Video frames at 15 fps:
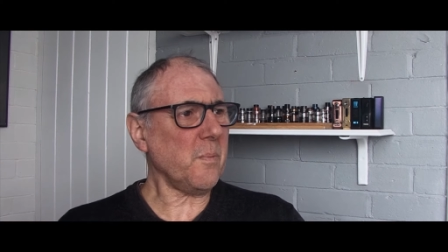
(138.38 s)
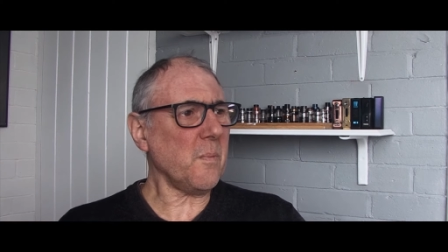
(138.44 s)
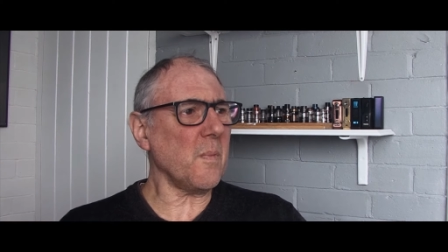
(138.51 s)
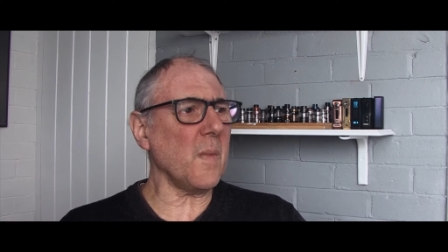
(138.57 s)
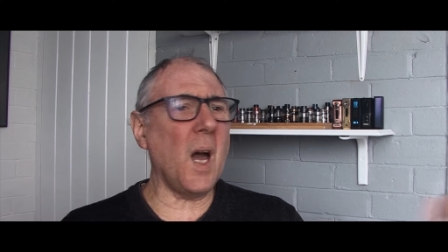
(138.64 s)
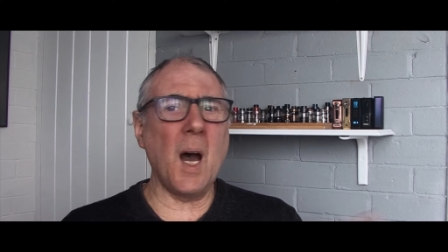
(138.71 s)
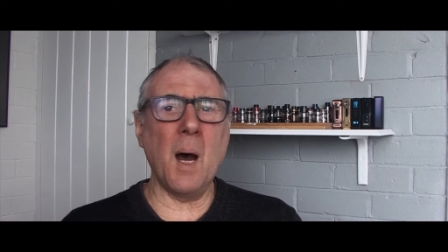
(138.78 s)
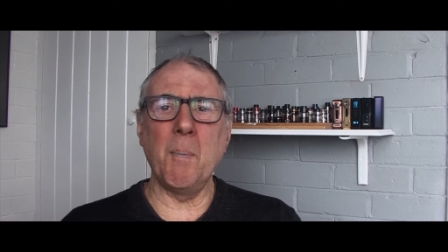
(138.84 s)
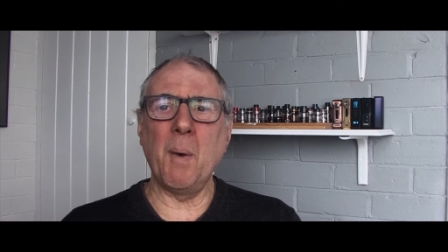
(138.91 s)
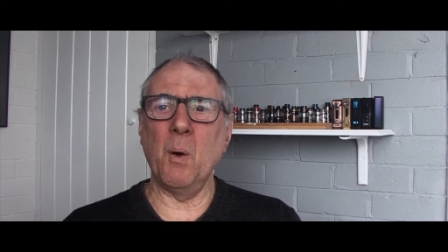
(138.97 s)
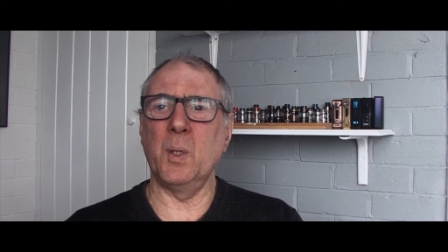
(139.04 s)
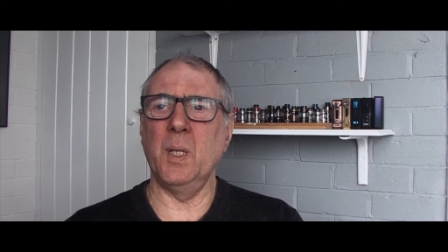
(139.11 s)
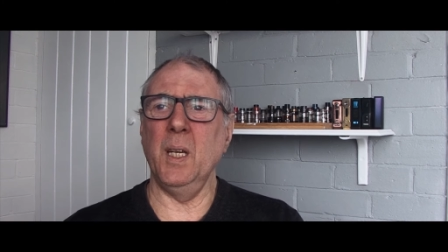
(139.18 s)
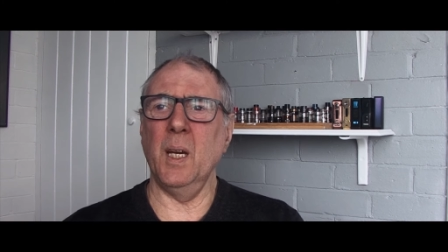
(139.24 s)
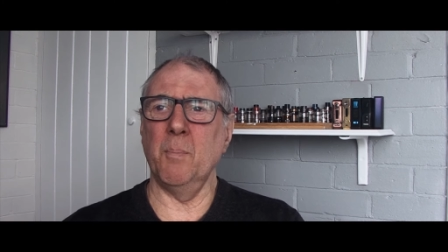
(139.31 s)
I'm
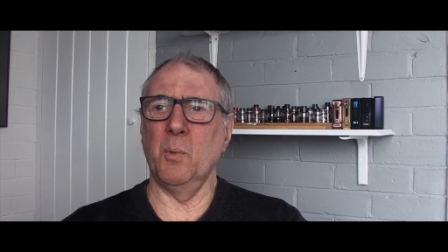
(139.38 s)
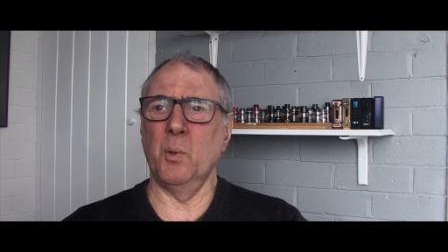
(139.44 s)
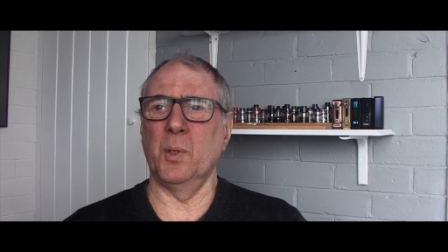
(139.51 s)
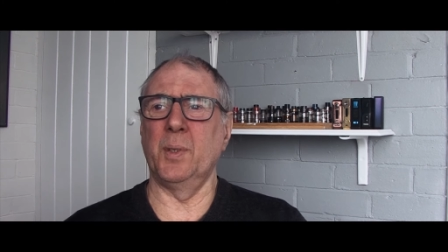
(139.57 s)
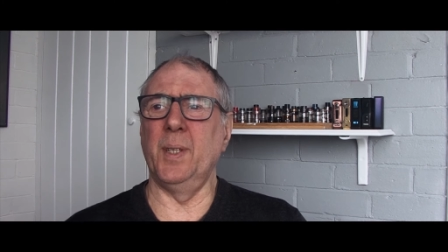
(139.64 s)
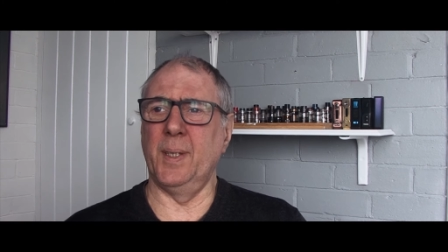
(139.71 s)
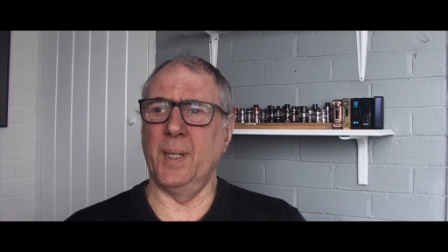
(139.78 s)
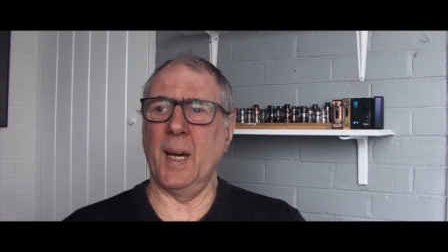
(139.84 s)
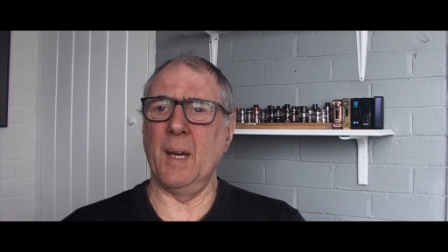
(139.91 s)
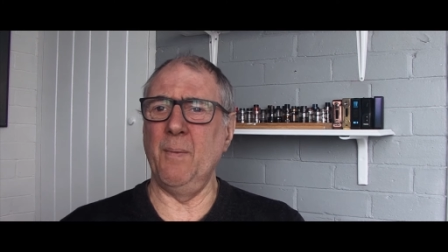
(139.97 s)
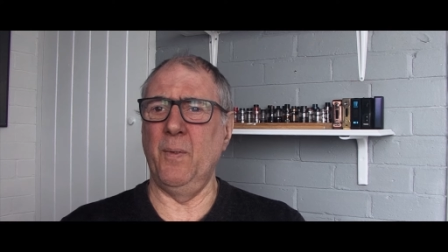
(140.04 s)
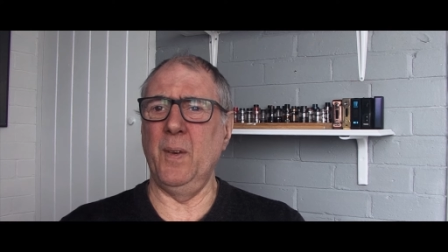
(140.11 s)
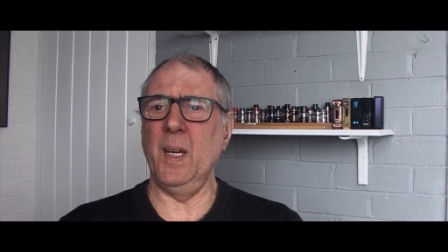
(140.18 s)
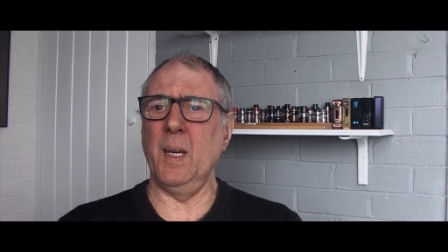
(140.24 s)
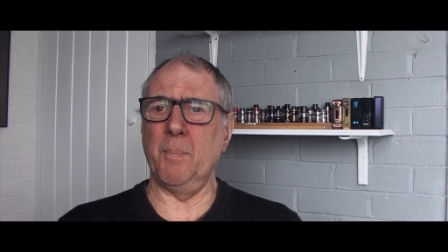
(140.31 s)
out here most of the time
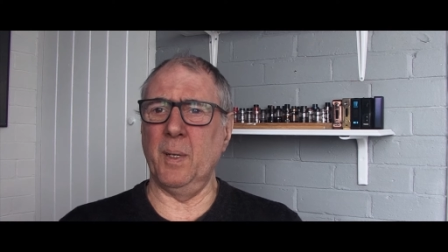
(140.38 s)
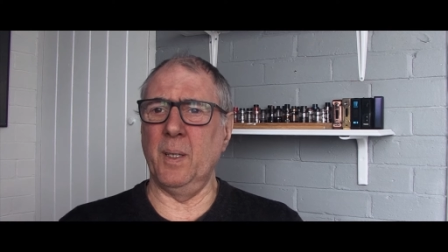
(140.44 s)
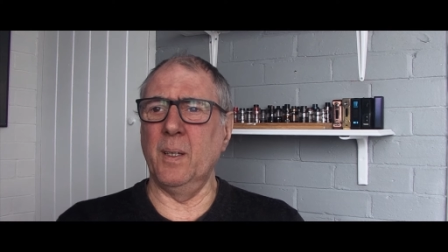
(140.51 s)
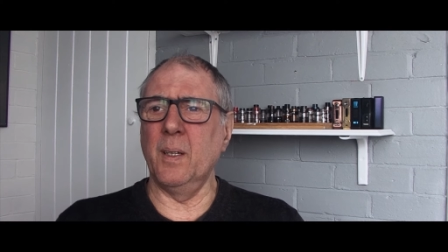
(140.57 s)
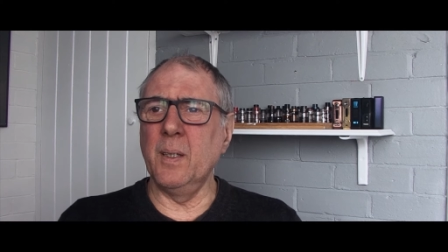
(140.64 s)
vaping.